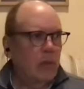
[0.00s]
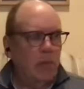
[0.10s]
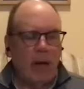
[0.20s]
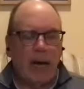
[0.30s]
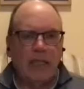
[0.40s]

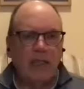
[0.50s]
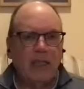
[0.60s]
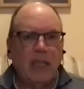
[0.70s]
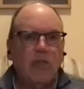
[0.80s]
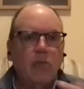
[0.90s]
body
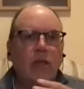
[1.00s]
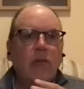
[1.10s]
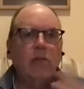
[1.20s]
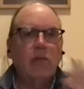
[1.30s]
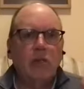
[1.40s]
scans
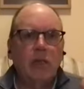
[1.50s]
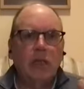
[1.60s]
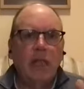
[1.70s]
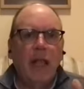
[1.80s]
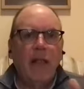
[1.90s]
whatever you're doing
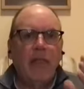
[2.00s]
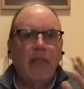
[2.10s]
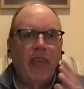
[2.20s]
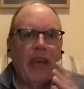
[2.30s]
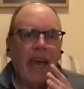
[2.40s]

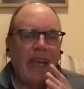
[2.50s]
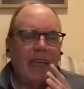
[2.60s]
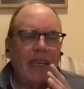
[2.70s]
that